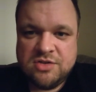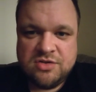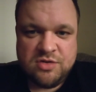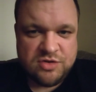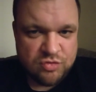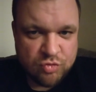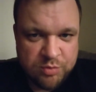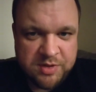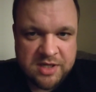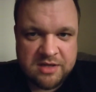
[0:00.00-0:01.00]
So does the
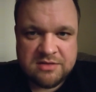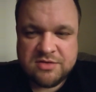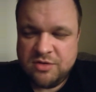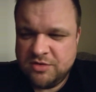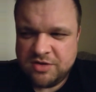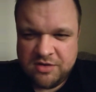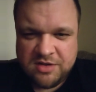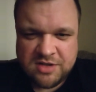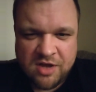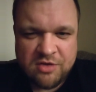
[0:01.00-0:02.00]
rupiah. So does all
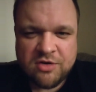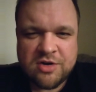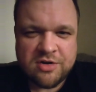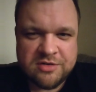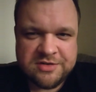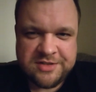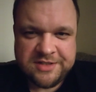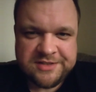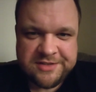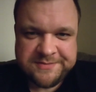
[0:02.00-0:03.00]
these other
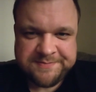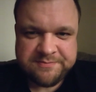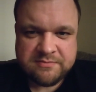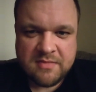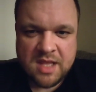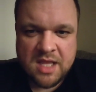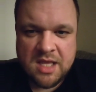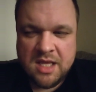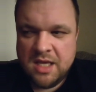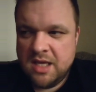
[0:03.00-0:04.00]
currencies.
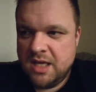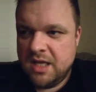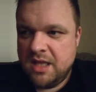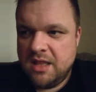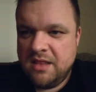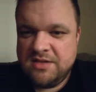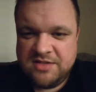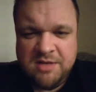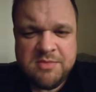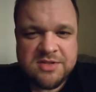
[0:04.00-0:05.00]
The
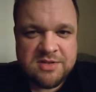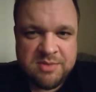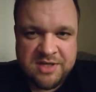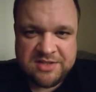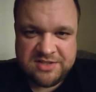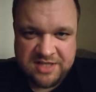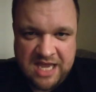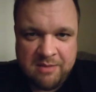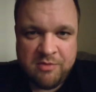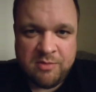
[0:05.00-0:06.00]
Zim is the biggest
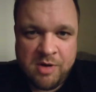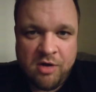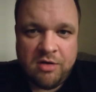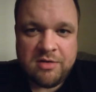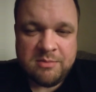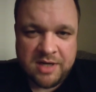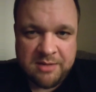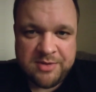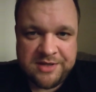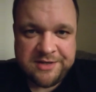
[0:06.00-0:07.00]
scam of them all, in
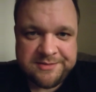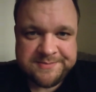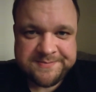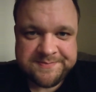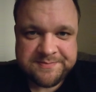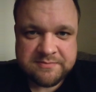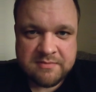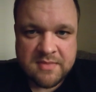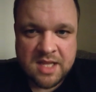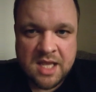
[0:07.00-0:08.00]
my opinion.
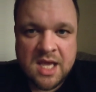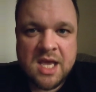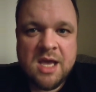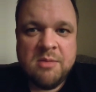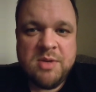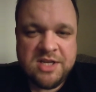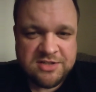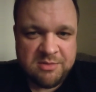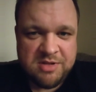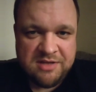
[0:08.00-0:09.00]

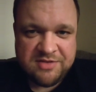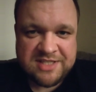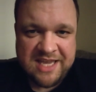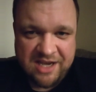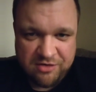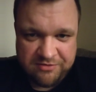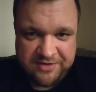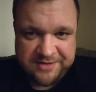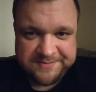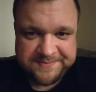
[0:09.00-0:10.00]
Because I believe it's
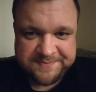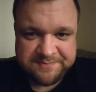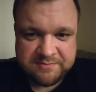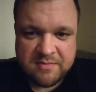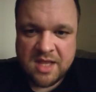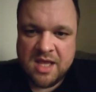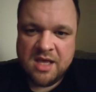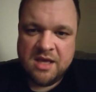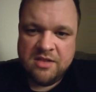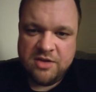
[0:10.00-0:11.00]
counterfeit.
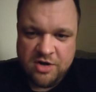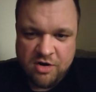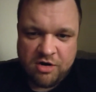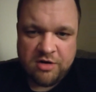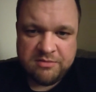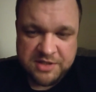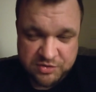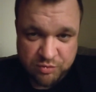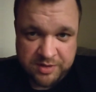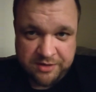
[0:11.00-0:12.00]
The dinar
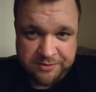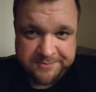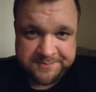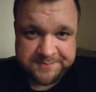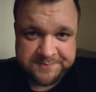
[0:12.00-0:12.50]
is real.